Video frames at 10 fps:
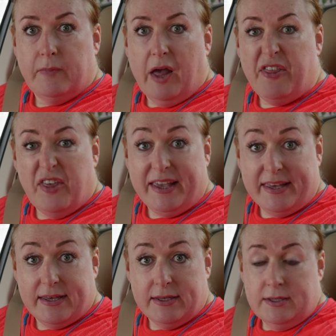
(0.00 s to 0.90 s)
I
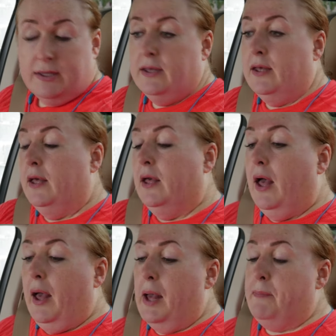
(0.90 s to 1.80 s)
think.
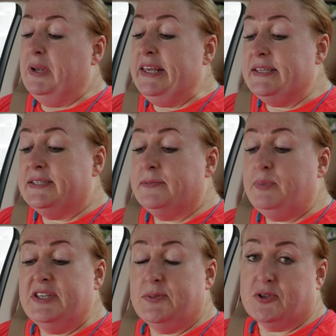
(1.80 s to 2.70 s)
Uh, please,
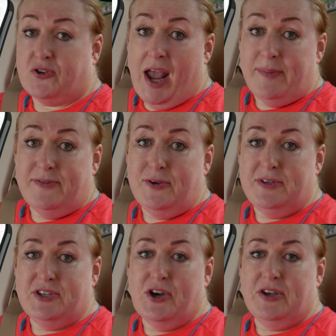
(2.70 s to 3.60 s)
please subscribe if you
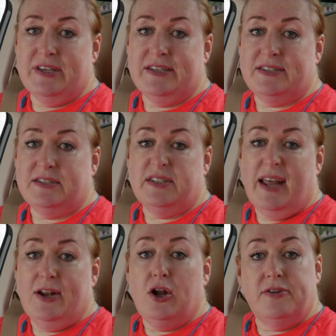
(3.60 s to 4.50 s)
enjoy this, and
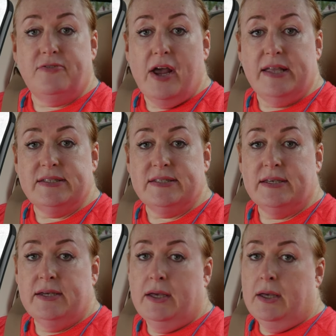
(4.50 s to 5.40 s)
tell all your friends.
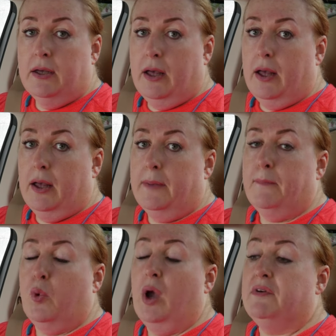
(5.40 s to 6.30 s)
Um,
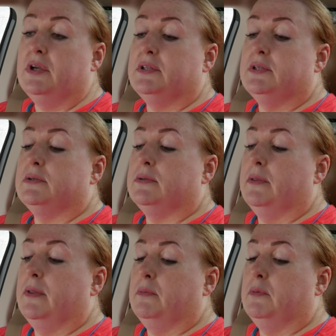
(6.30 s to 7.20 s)
whoever
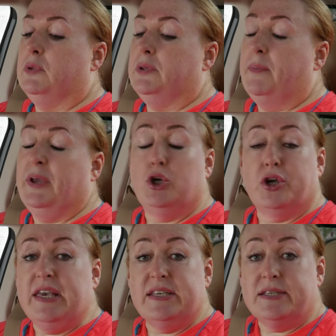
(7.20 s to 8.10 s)
will there be
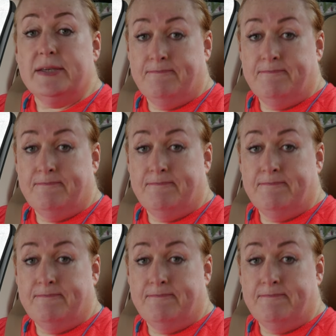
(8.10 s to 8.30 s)
cookies,